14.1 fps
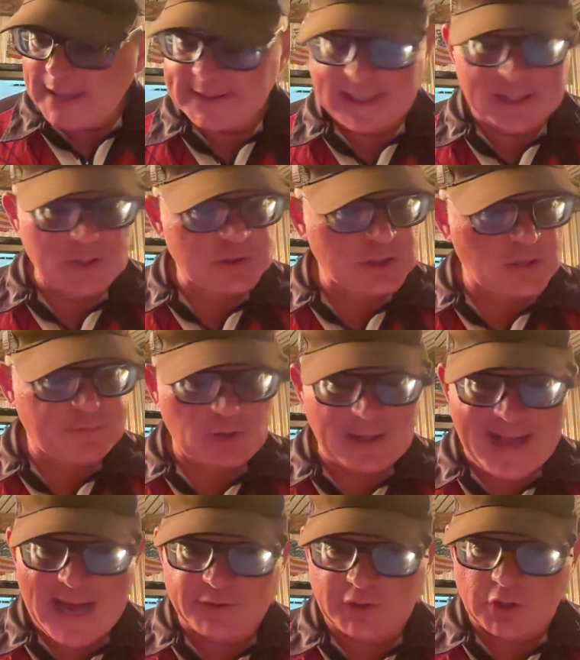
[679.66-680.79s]
tell yourself you're
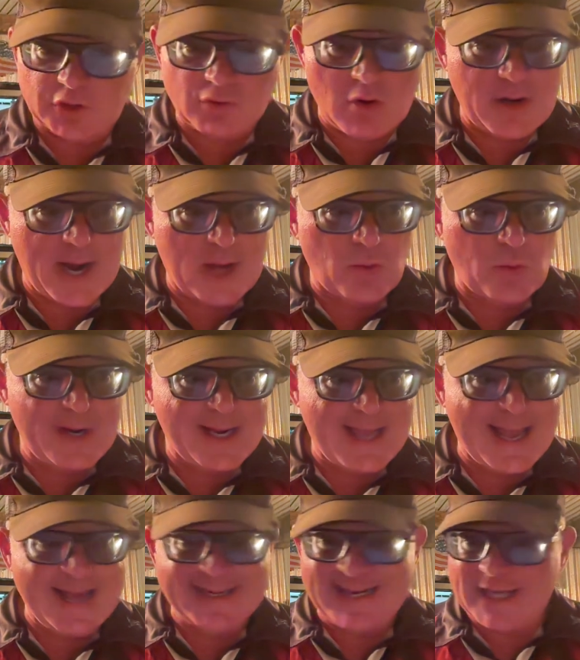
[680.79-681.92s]
lousy at strong hand, weak
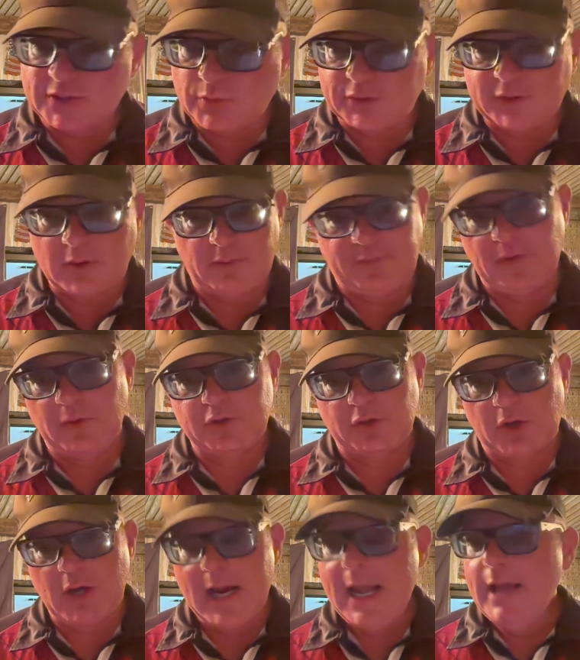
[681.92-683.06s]
hand, guess what's in your
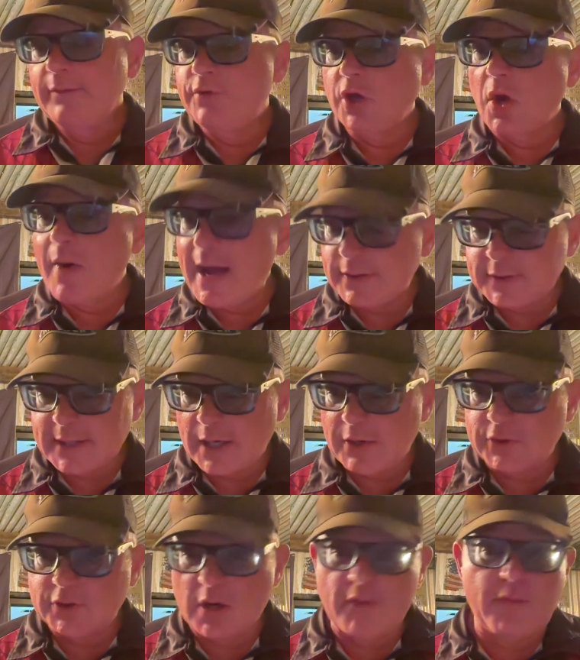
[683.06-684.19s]
future? If you go out and tell
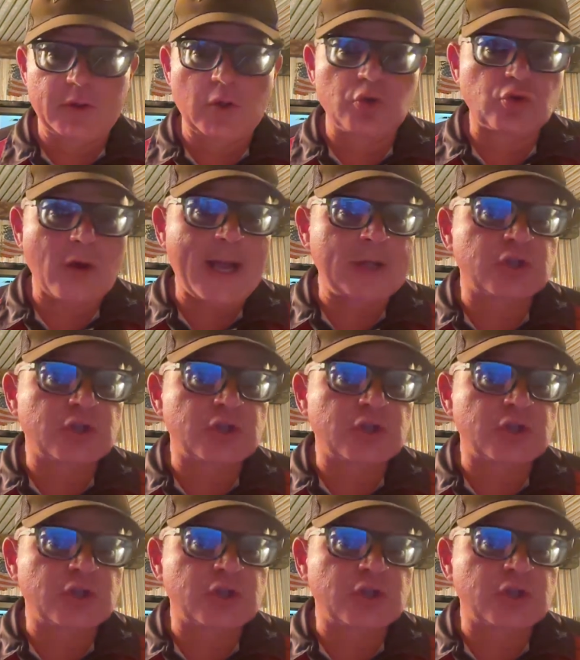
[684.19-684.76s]
yourself when you train,